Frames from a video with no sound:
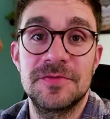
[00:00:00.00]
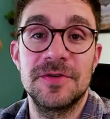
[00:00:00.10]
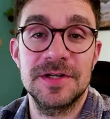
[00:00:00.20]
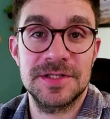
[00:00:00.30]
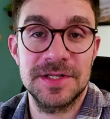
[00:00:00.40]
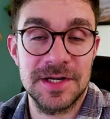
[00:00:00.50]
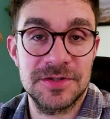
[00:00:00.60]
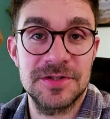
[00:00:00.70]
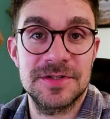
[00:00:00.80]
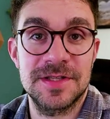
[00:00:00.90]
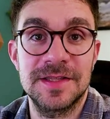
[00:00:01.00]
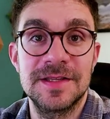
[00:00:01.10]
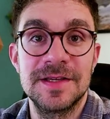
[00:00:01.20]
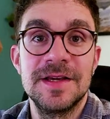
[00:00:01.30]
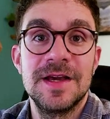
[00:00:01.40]
4 sections that
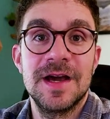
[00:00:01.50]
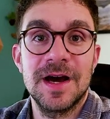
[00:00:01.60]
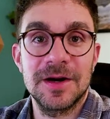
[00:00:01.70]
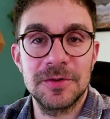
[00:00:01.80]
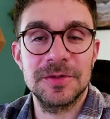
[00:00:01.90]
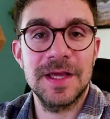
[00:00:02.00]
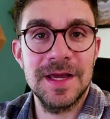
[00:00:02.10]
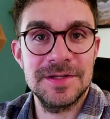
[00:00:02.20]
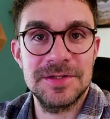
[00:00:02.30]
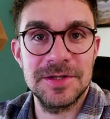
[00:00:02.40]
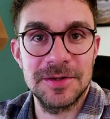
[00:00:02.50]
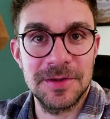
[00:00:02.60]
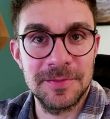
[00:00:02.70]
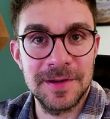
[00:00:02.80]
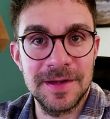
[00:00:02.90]
a good SEO
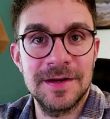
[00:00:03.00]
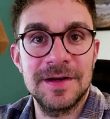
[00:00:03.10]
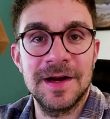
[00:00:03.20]
domain,